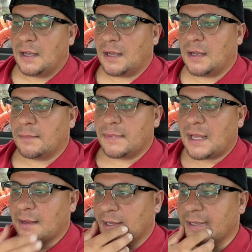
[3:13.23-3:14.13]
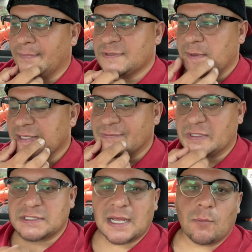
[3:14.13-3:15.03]
um, not going to spend as
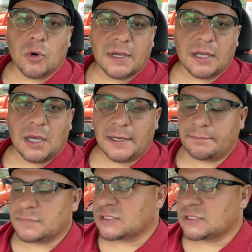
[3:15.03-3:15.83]
much time working on it.